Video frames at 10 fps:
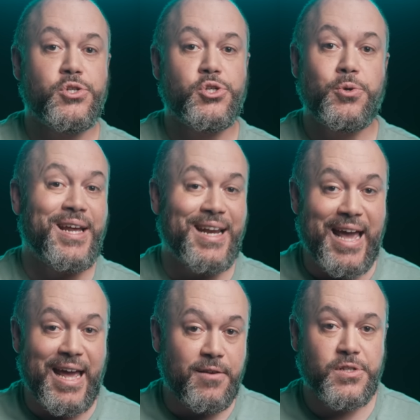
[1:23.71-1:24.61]
to shooting
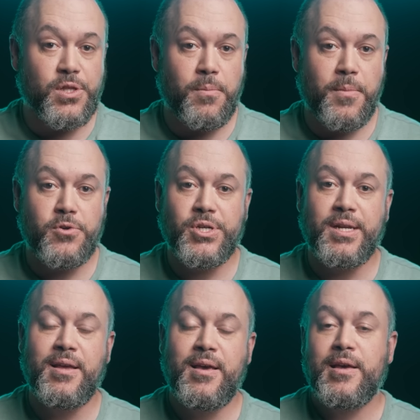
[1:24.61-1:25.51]
native slow
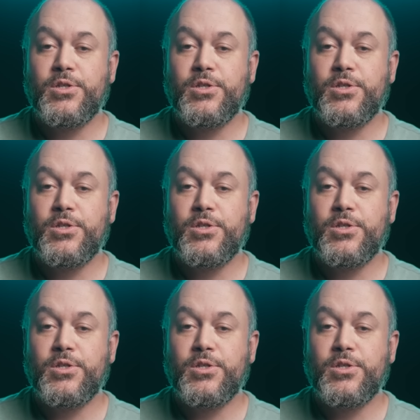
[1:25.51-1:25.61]
motion,